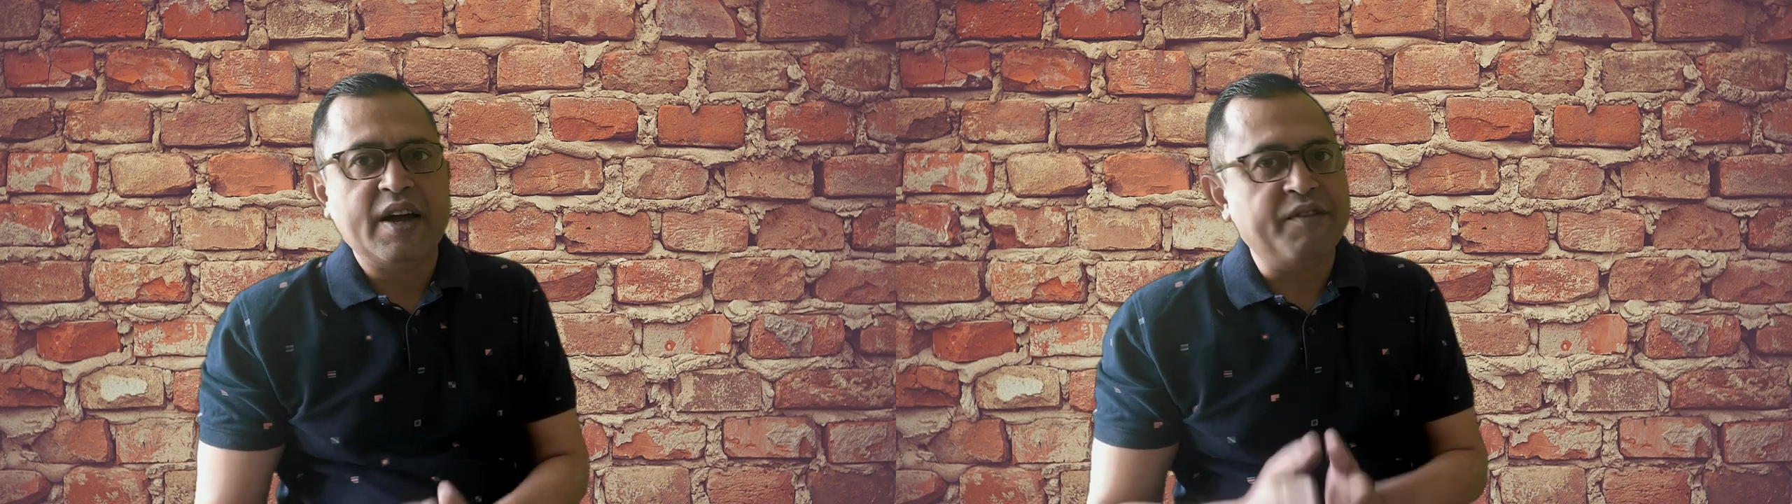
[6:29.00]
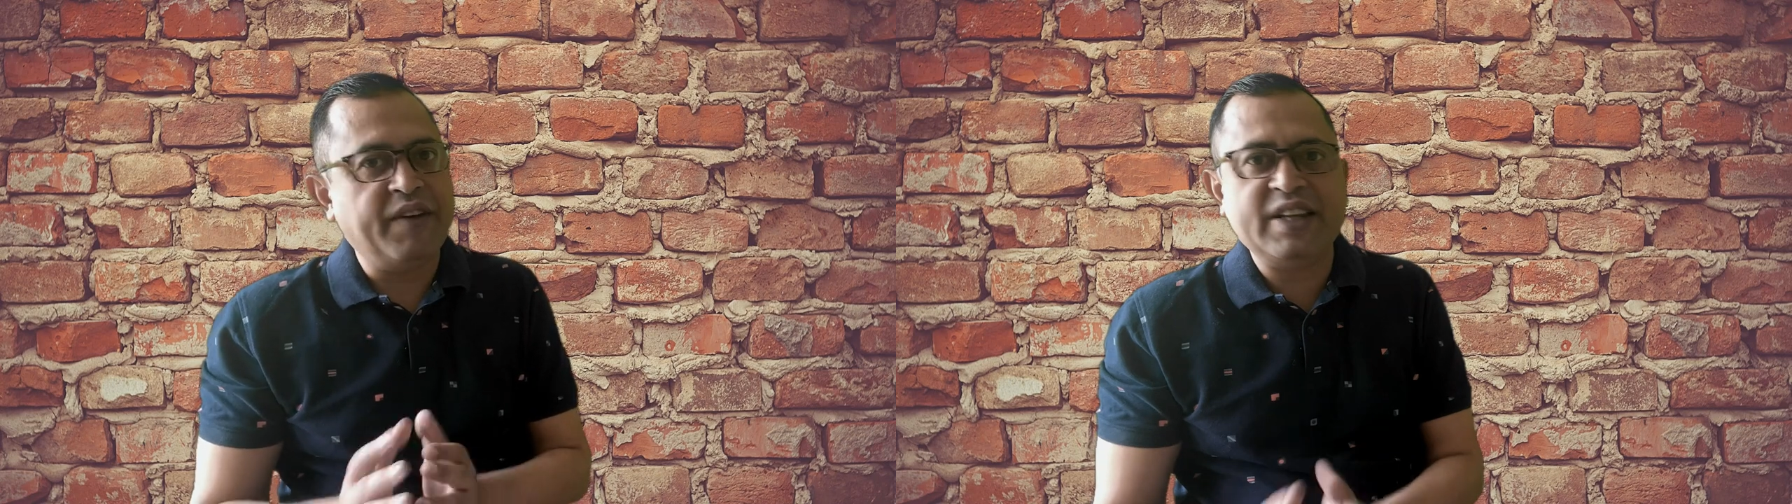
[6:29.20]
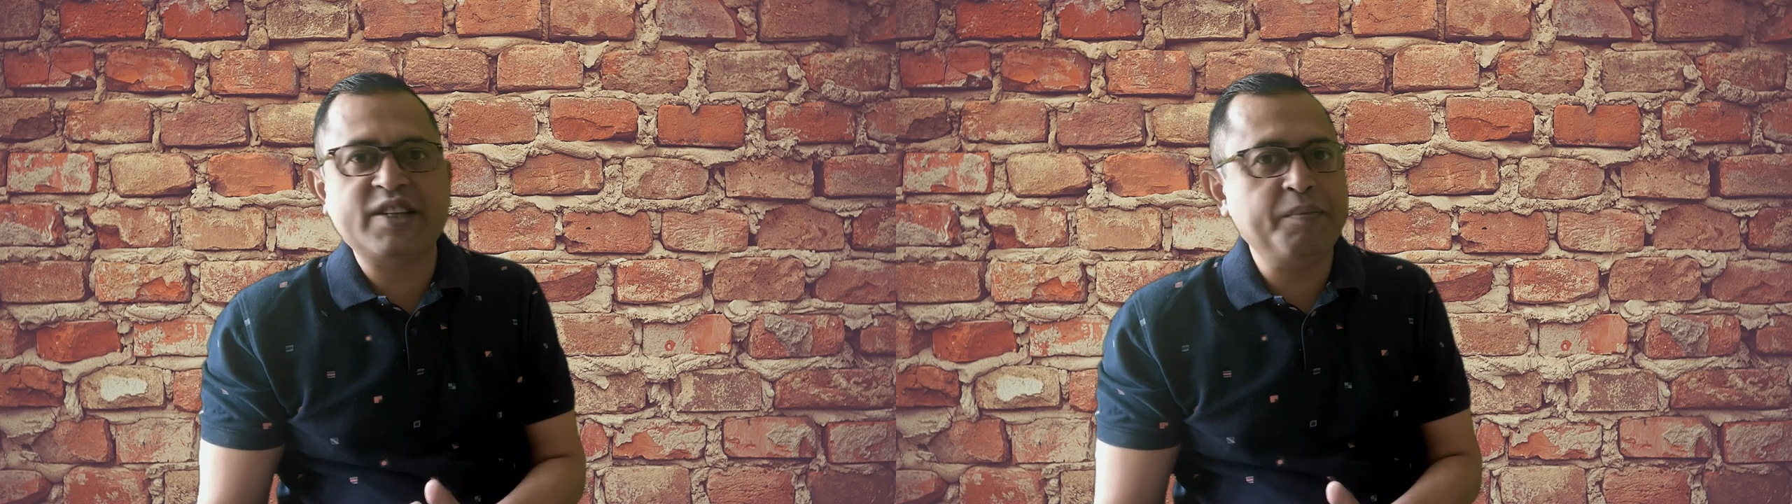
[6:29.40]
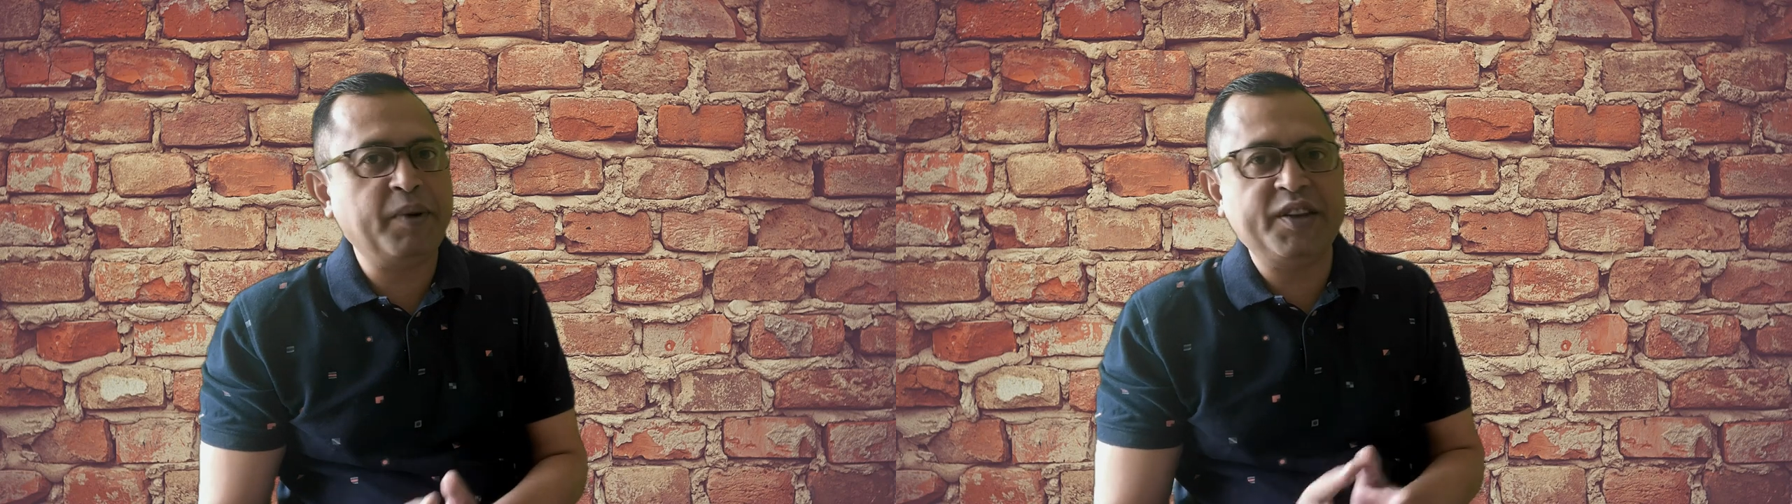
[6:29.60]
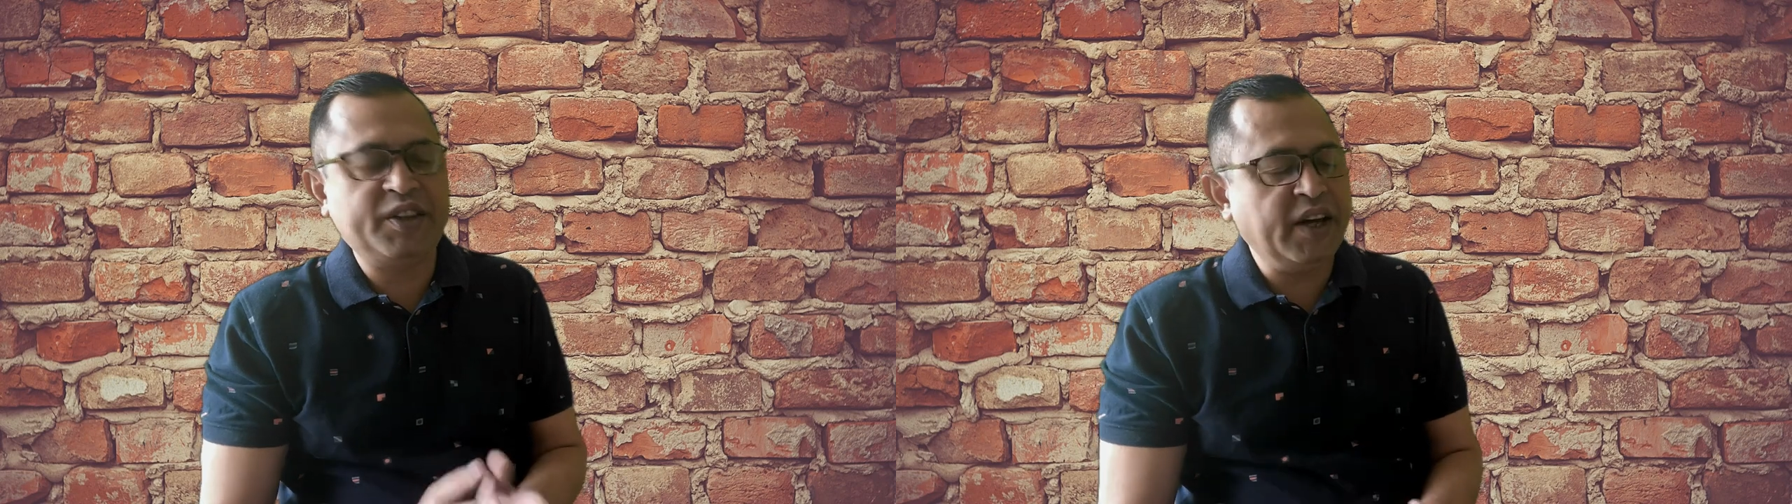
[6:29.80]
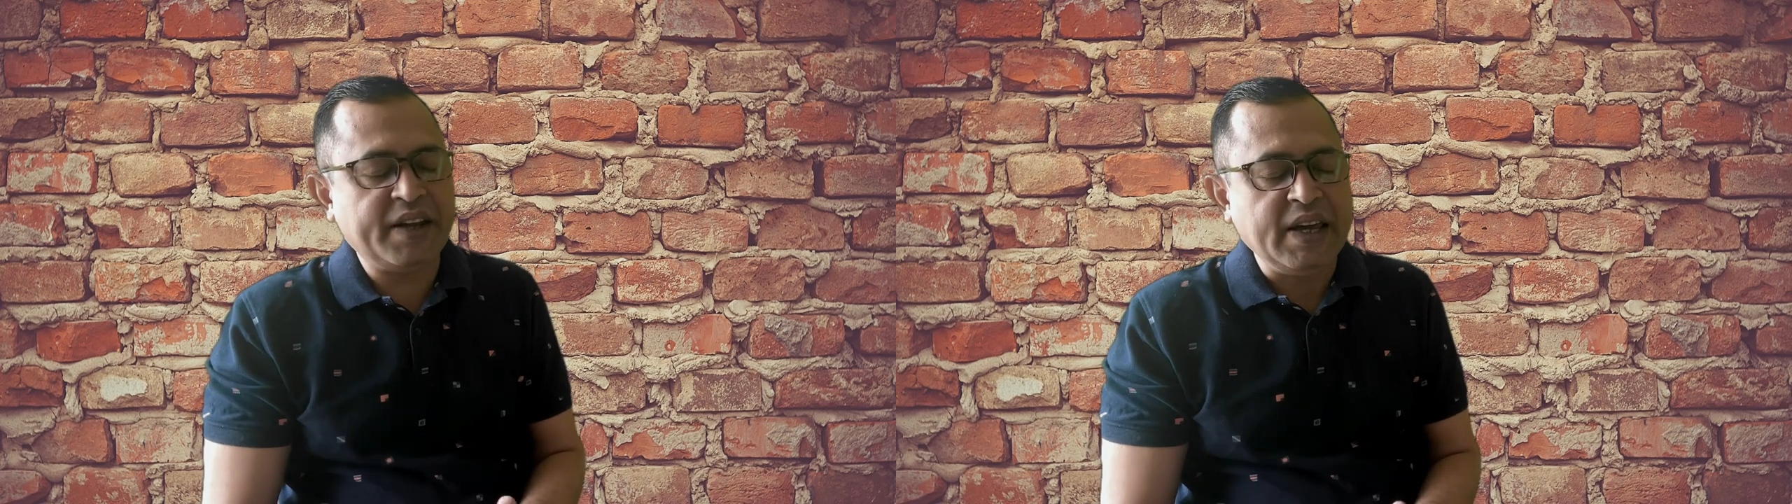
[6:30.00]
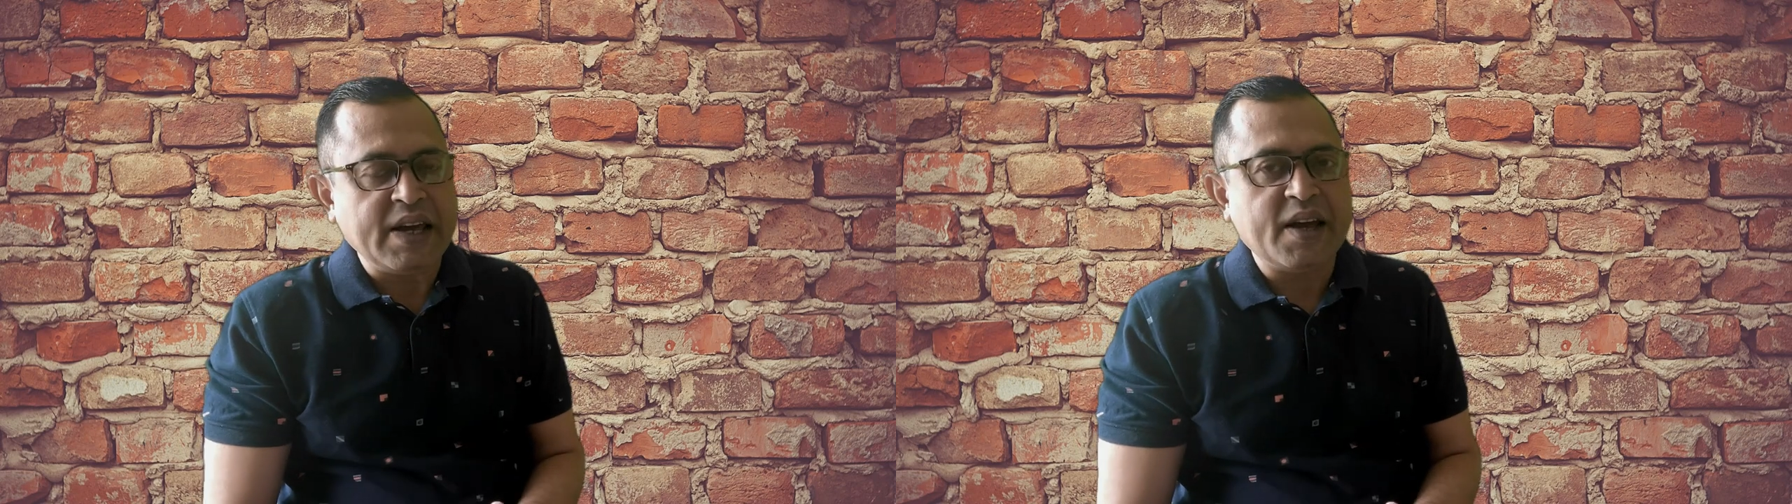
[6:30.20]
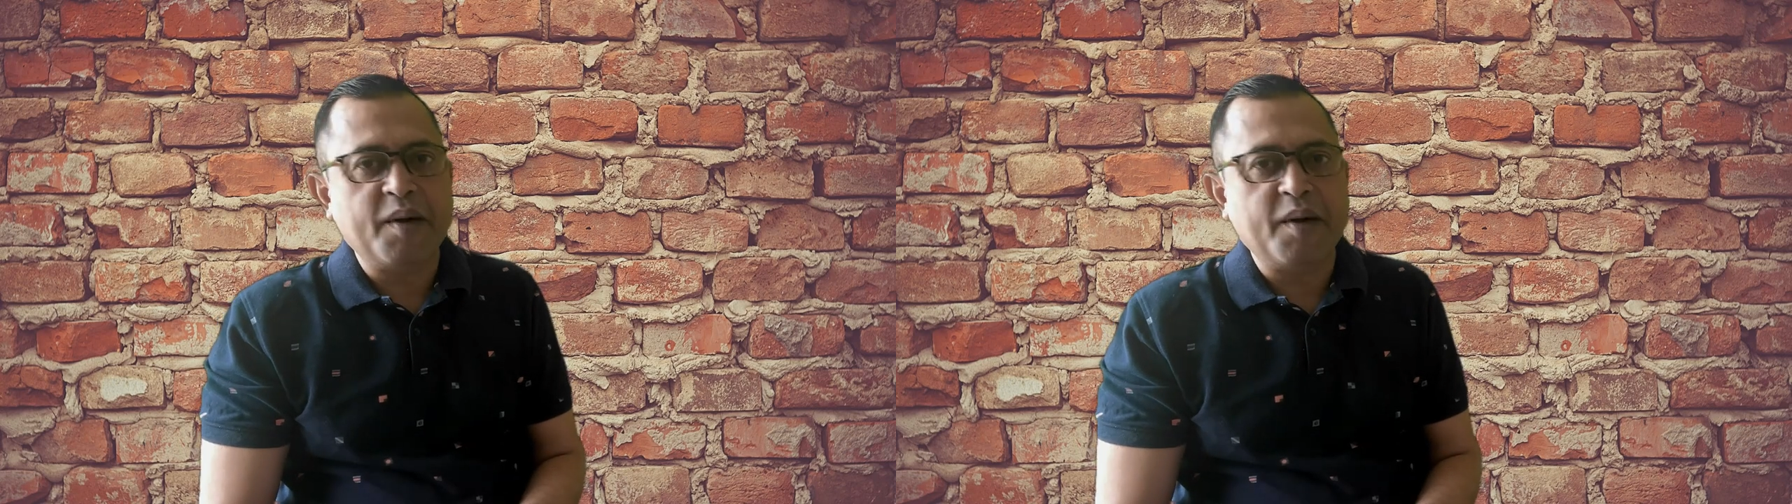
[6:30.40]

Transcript: Very simple in theory,